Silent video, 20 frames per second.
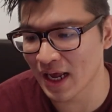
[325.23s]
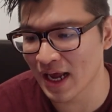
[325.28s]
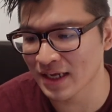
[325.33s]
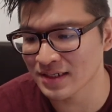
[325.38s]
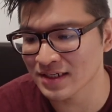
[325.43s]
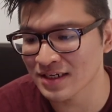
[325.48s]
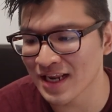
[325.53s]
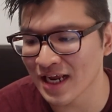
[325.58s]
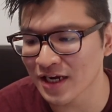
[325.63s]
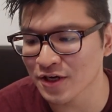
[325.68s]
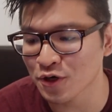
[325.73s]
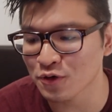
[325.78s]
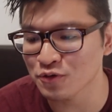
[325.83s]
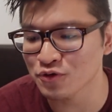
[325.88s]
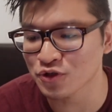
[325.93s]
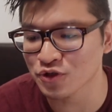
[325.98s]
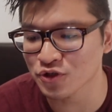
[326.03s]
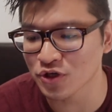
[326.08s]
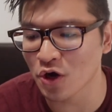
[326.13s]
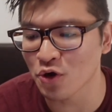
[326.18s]
and an Echo
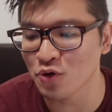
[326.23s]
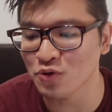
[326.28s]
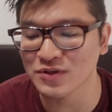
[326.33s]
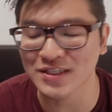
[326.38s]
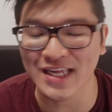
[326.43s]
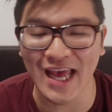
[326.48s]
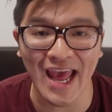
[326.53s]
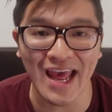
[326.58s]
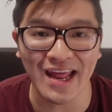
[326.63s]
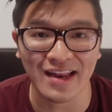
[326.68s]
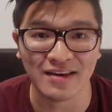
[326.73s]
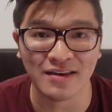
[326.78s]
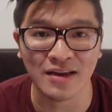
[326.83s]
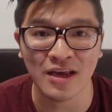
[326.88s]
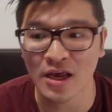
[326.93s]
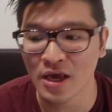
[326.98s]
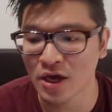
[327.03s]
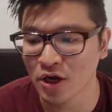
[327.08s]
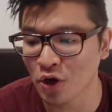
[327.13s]
Show 10